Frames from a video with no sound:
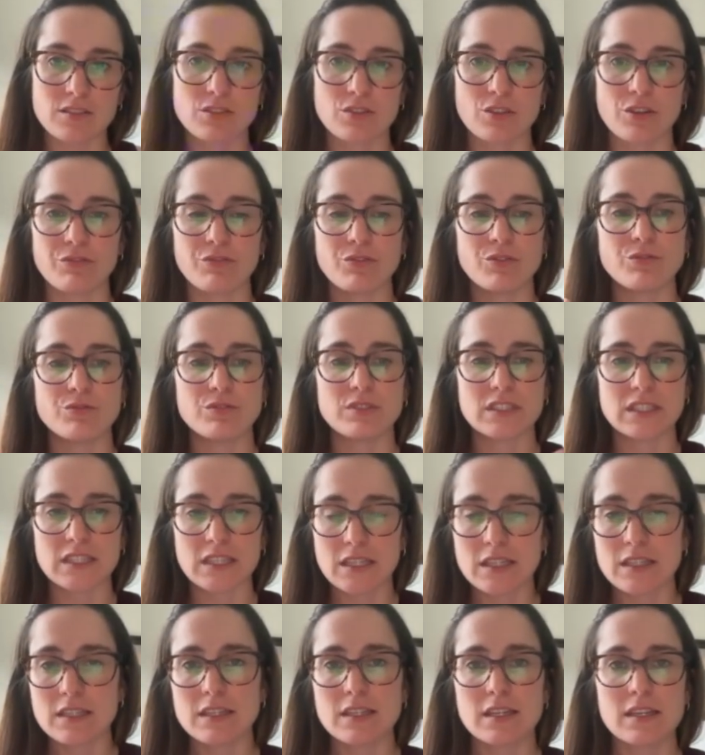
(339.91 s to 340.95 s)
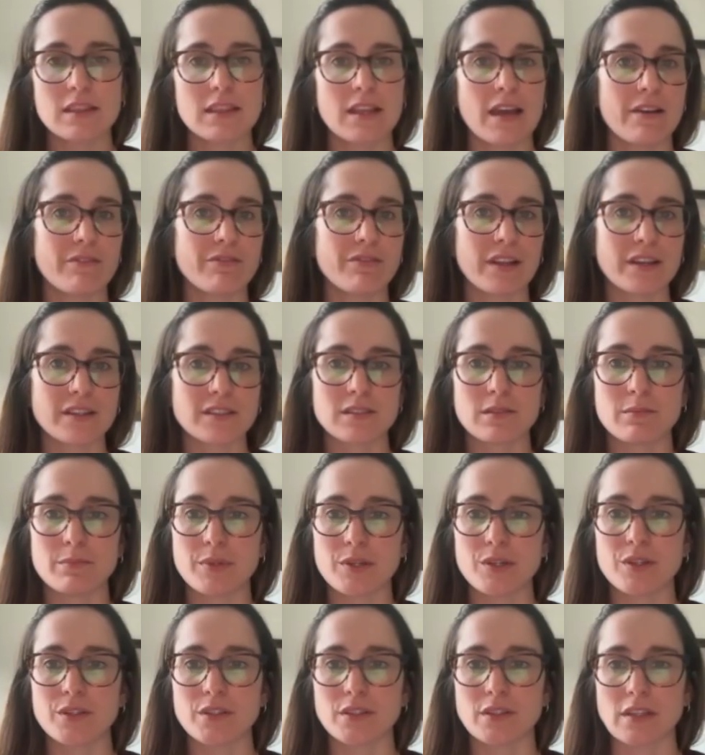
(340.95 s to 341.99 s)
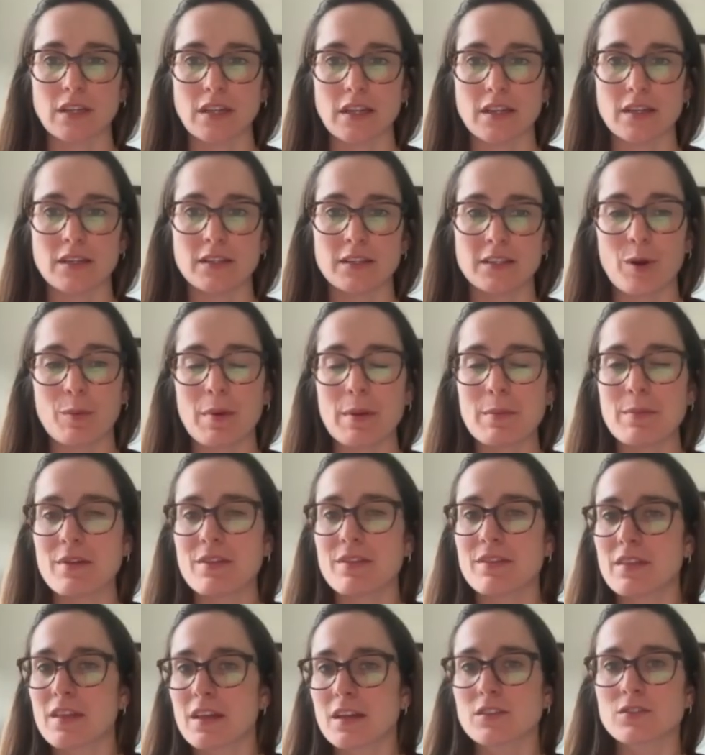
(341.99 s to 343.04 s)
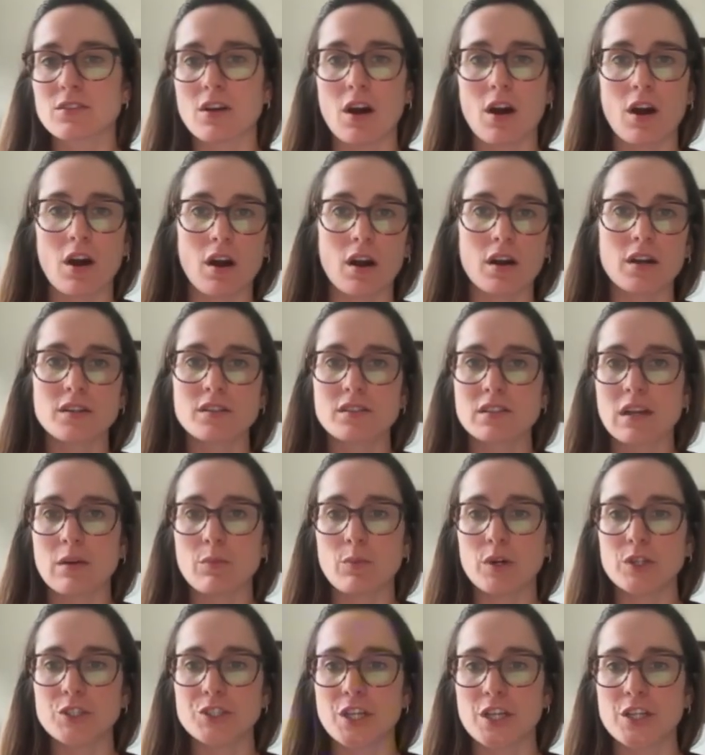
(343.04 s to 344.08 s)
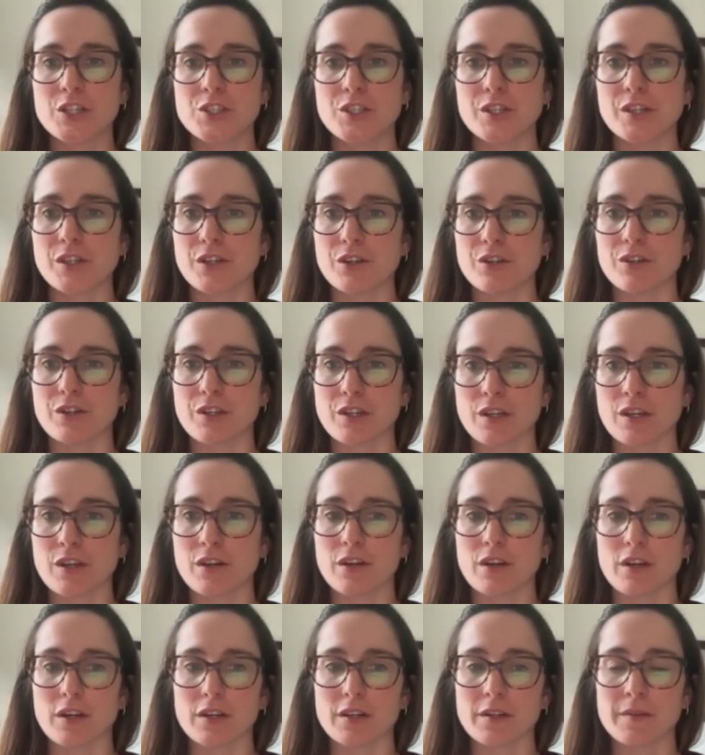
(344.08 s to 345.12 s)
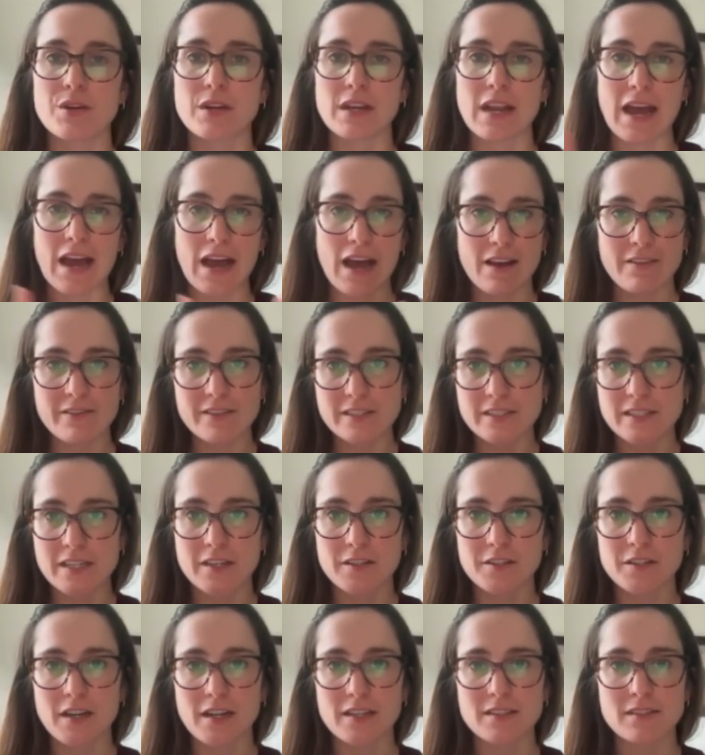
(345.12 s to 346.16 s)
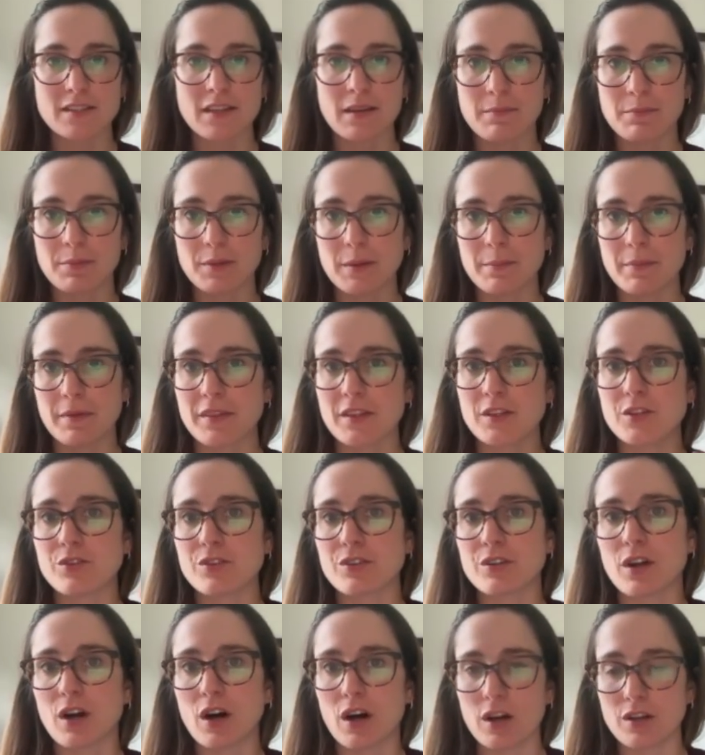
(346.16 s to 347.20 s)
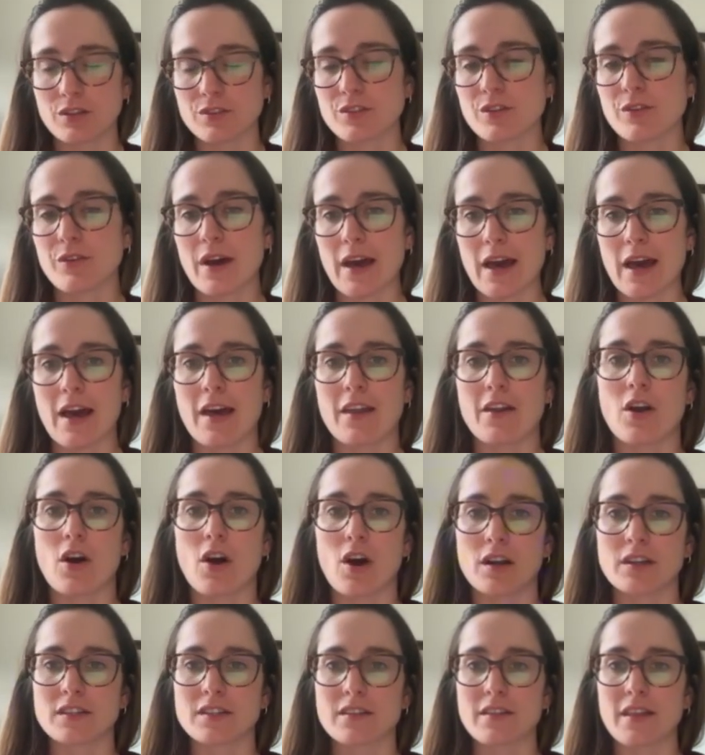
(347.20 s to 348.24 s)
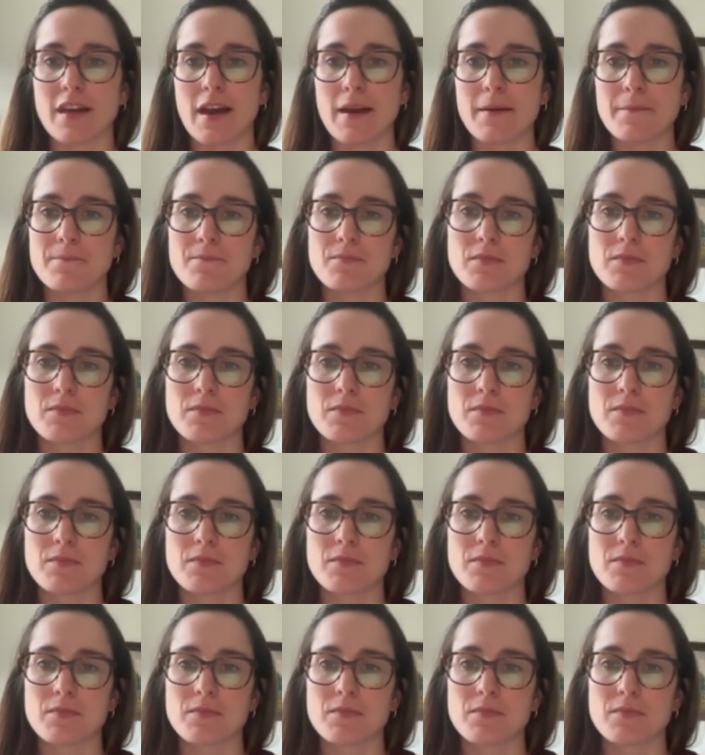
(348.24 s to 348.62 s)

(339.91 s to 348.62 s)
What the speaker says: So if you did need that flexibility where maybe things are somewhat changing year to year, you could have a standardized template, but then you could also add onto that.